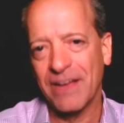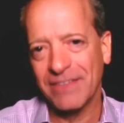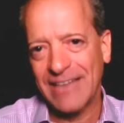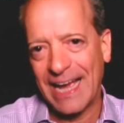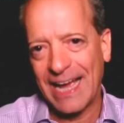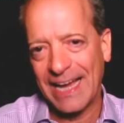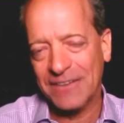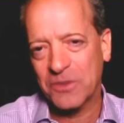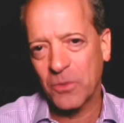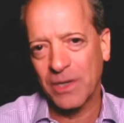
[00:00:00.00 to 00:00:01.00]
of having to
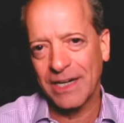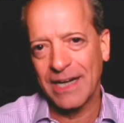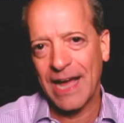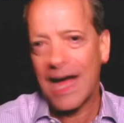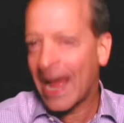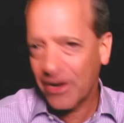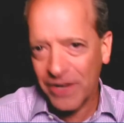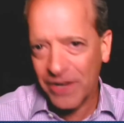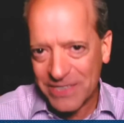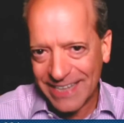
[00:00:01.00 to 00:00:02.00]
ask what an
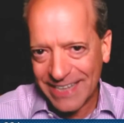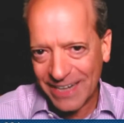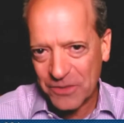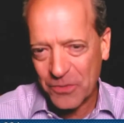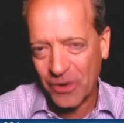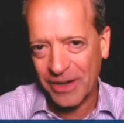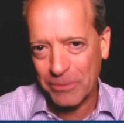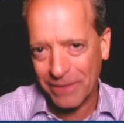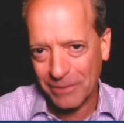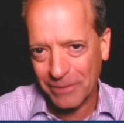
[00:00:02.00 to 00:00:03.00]
acronym stands for
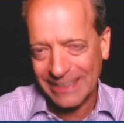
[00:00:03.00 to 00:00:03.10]
in